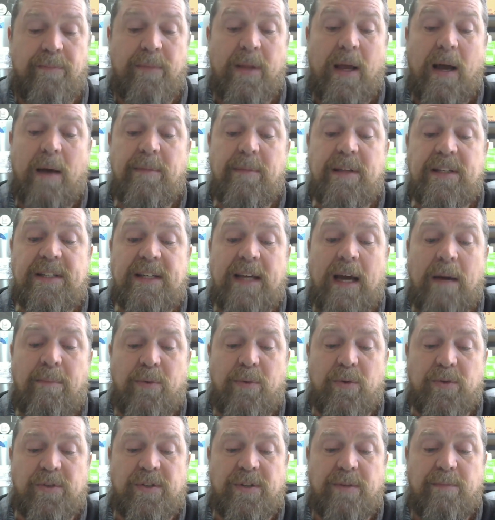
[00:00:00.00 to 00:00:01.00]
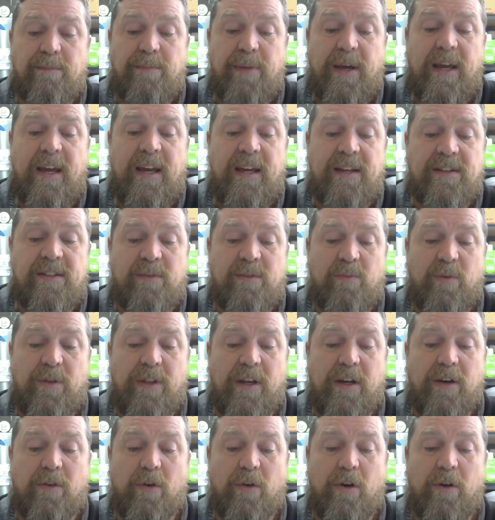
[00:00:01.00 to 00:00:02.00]
There's couples, pairs
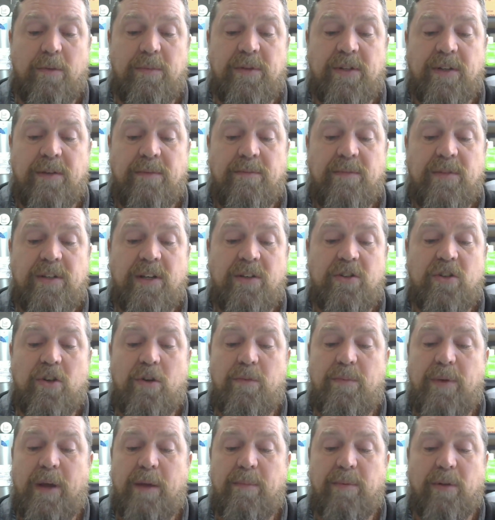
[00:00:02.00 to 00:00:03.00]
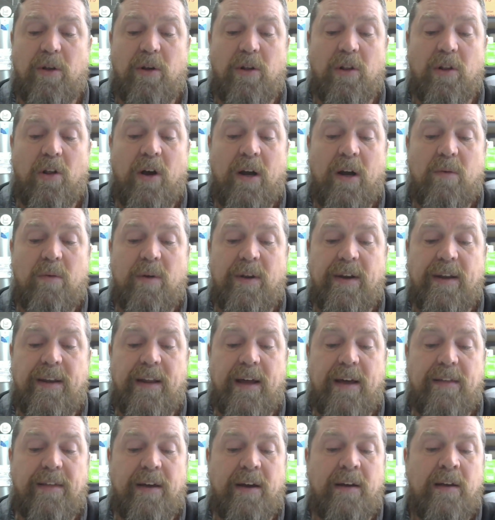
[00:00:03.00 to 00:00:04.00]
within groups, so two people who like one
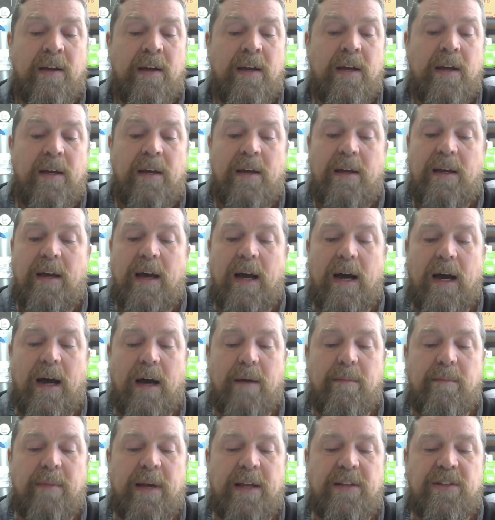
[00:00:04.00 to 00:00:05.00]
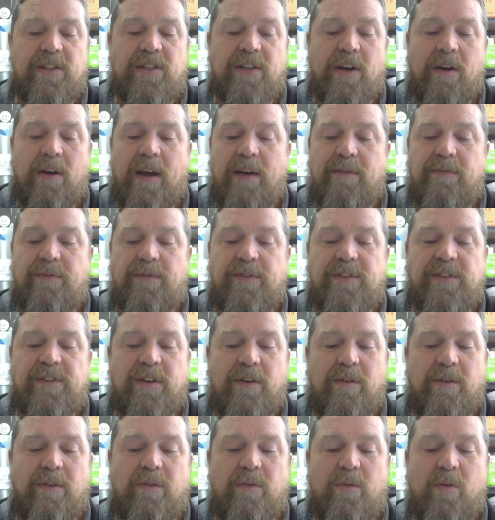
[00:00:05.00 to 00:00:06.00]
another and so have
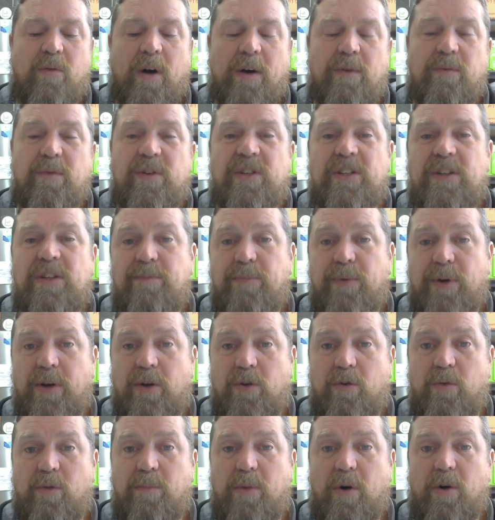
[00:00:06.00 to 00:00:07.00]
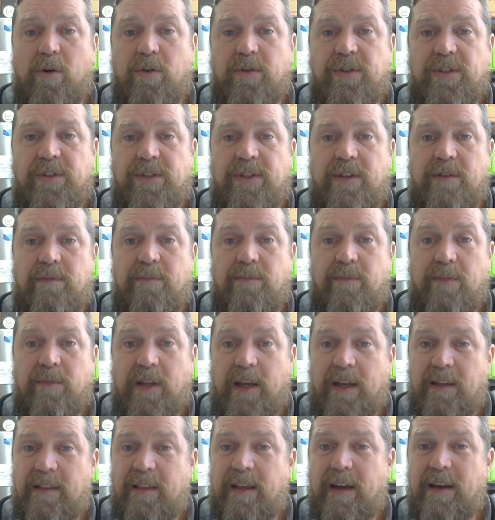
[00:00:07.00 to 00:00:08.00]
quite reciprocal bonds.
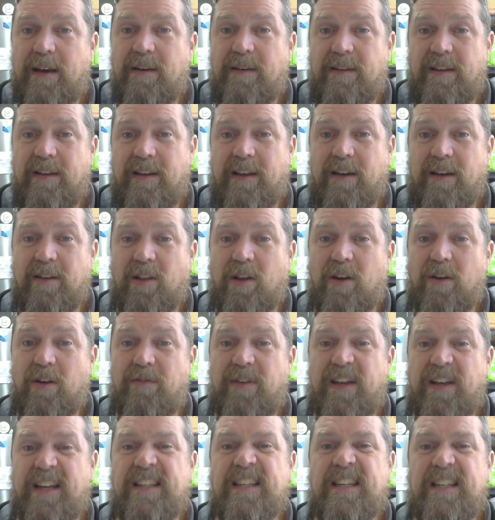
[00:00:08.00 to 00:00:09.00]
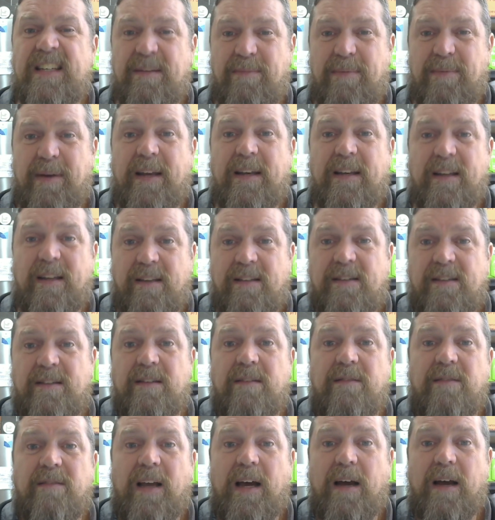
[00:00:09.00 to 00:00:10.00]
They a lot of
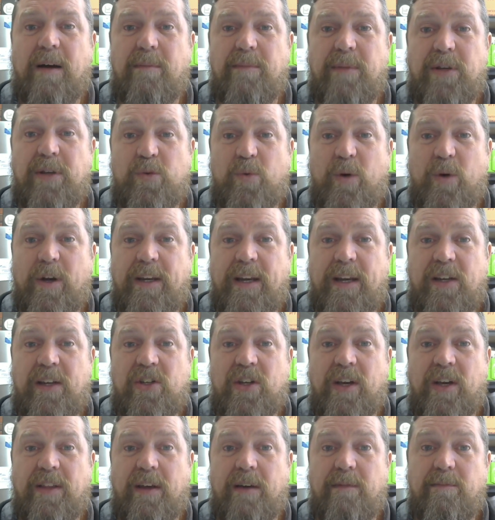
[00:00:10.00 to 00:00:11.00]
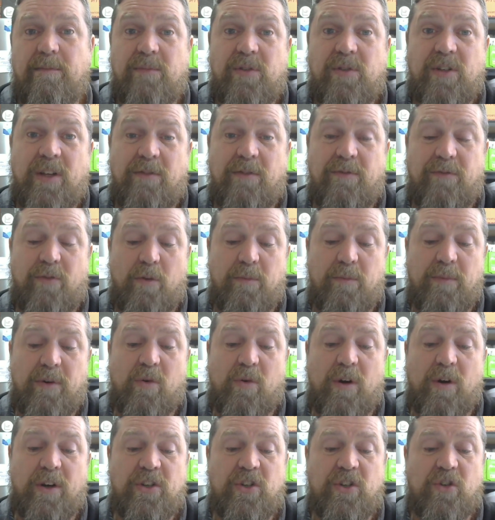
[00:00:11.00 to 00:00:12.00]
interdependence between each other, so form
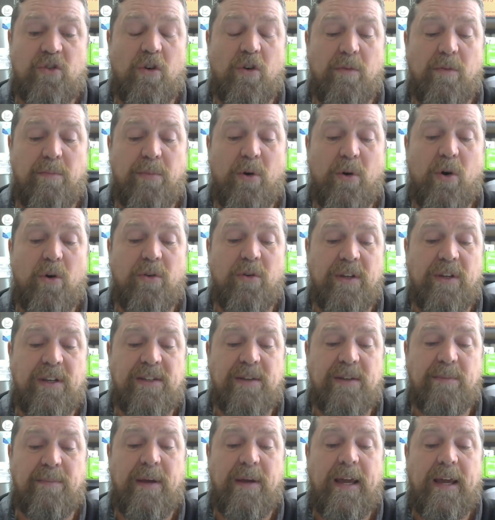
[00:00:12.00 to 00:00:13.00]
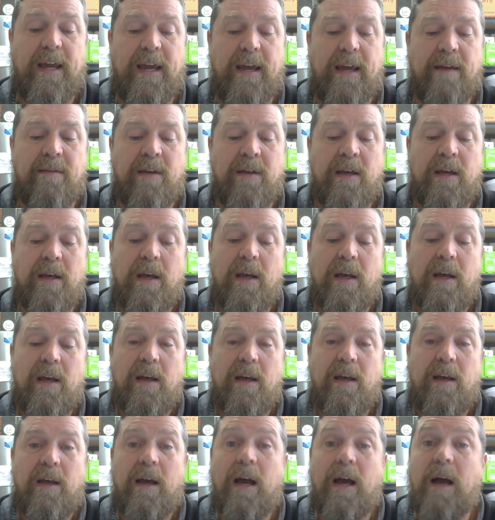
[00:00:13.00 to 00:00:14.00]
quite a strong bond as a pair.
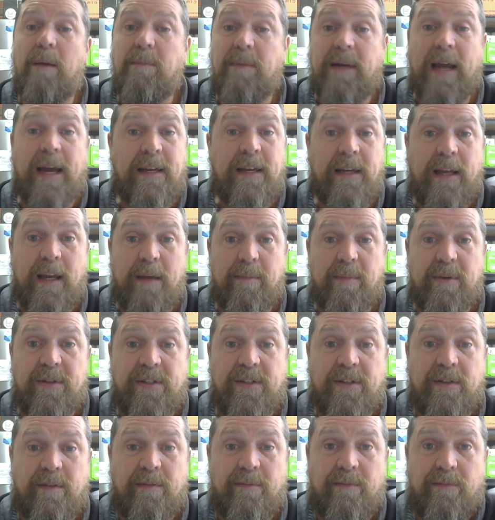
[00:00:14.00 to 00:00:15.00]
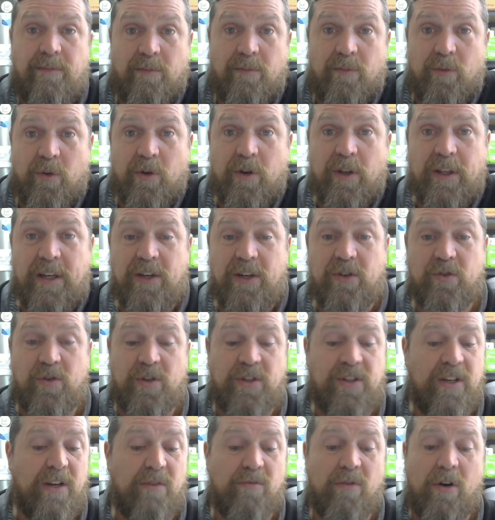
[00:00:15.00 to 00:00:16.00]
Gatekeepers, really
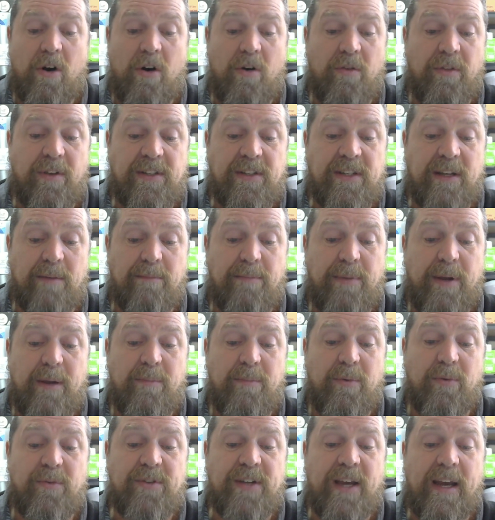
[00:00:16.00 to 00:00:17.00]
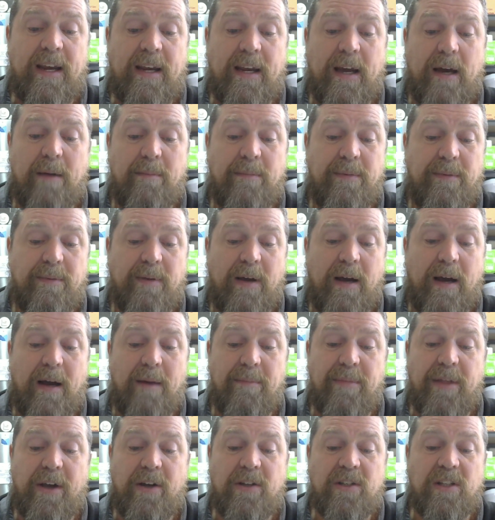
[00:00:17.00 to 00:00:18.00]
interesting role that some people take up,
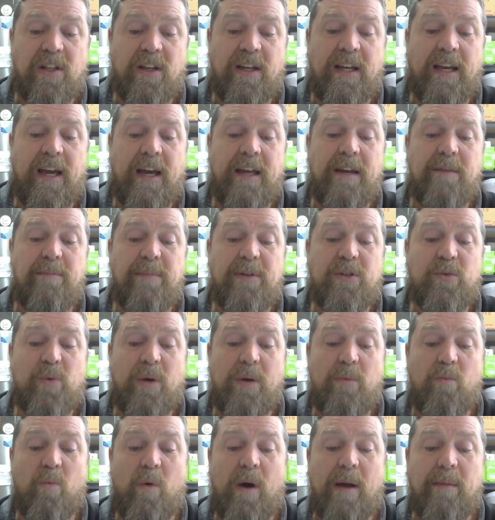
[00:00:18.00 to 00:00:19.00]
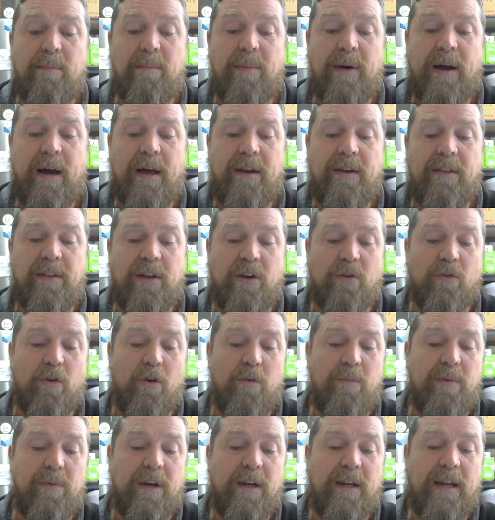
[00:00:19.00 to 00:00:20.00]
those located between one part of the
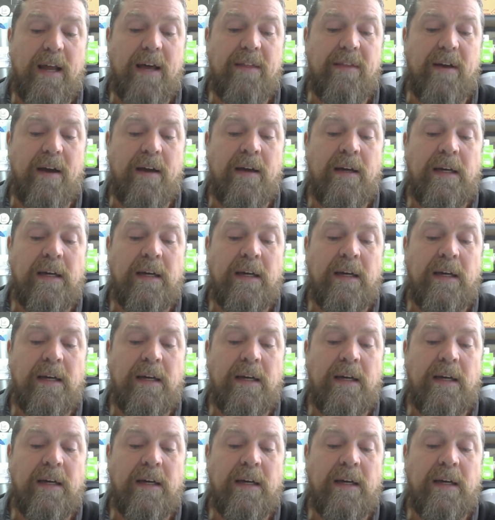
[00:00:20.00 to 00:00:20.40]
group and another.